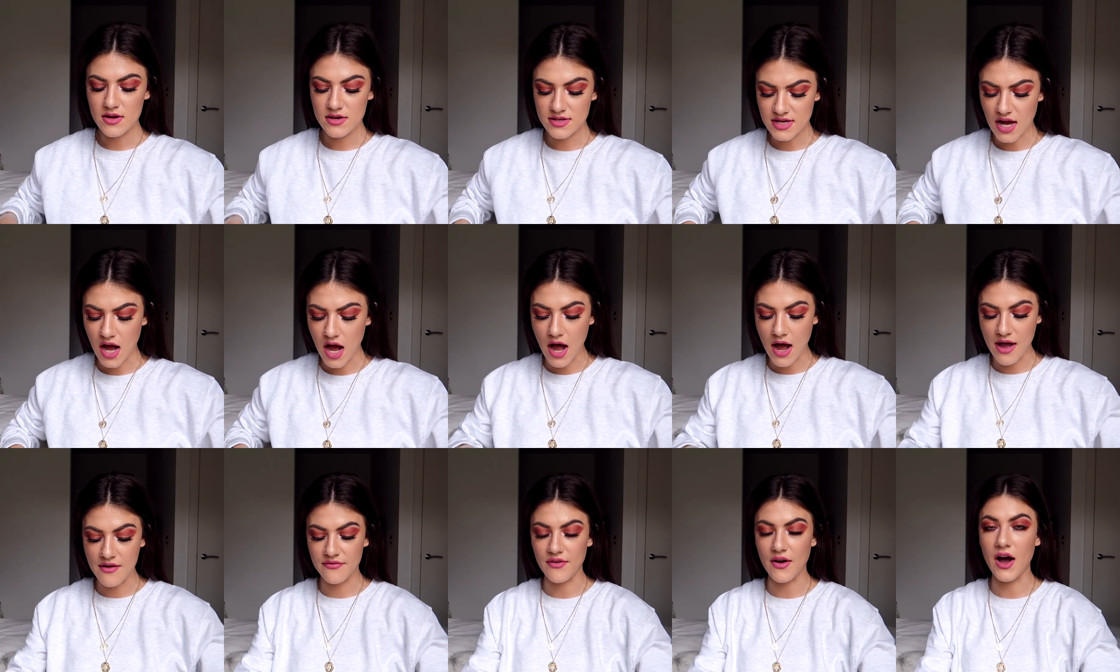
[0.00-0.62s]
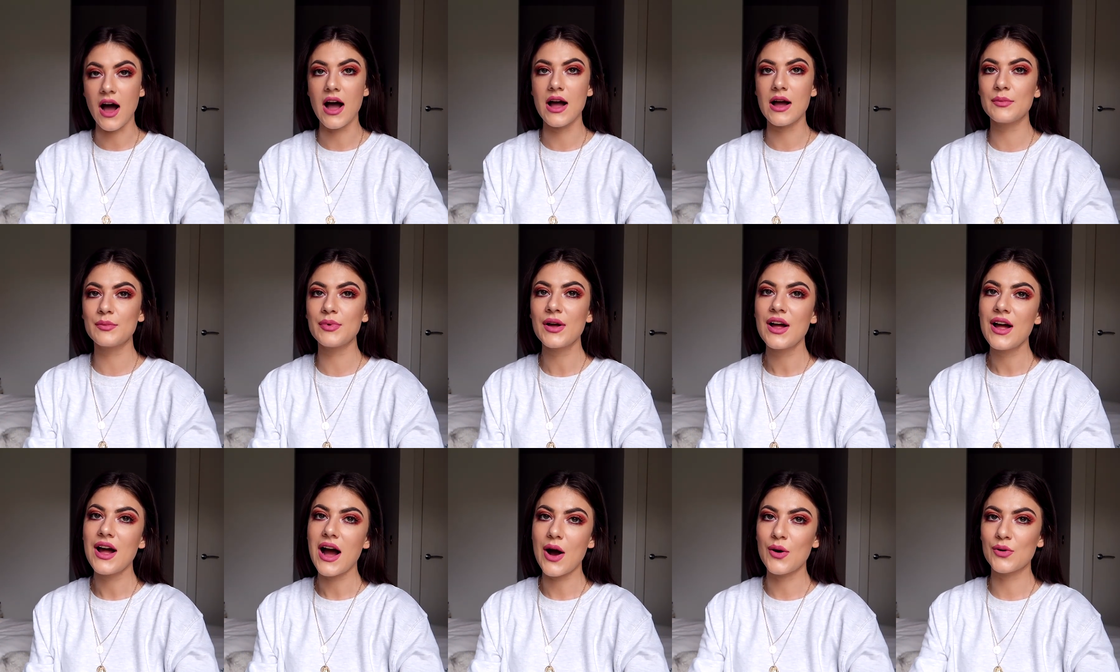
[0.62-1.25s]
tie vibe,
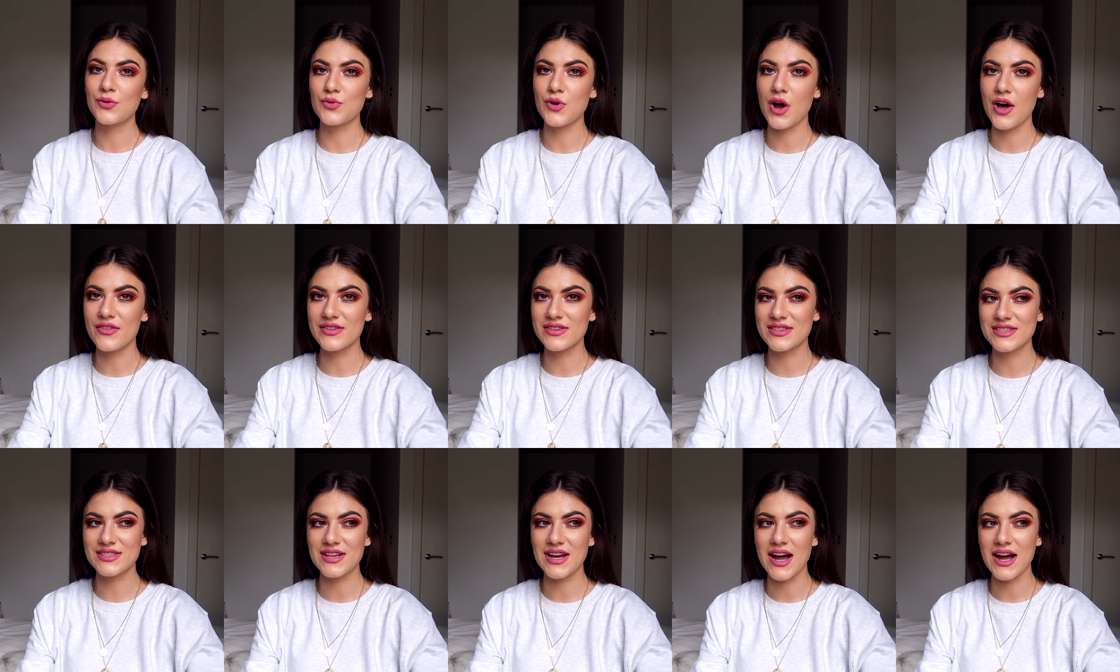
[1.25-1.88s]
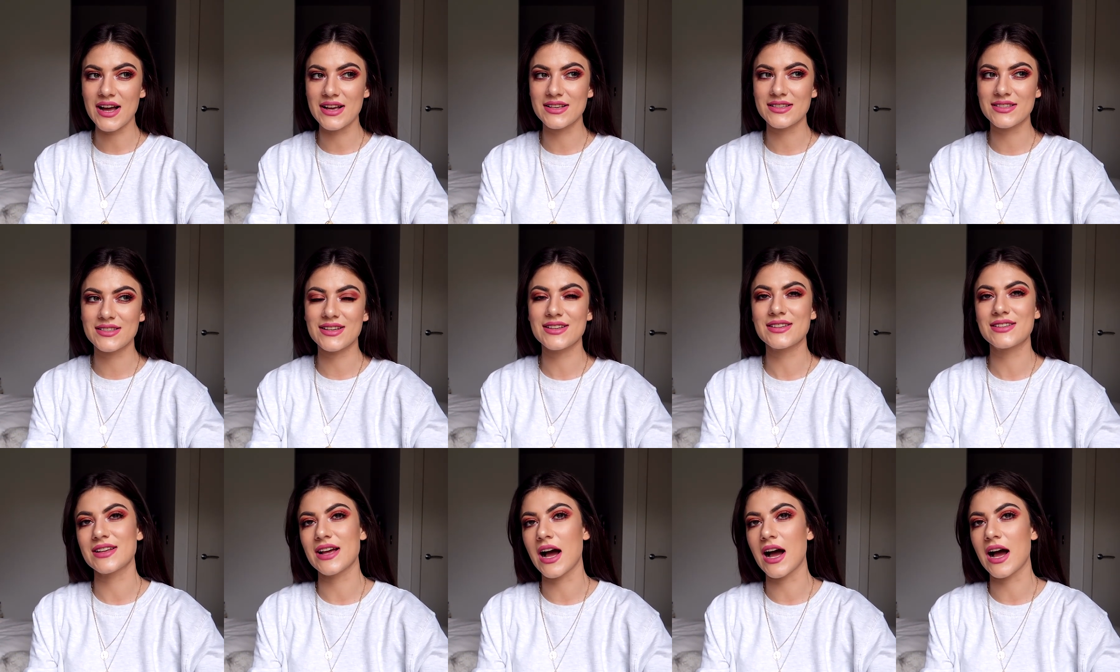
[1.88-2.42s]
I would rather size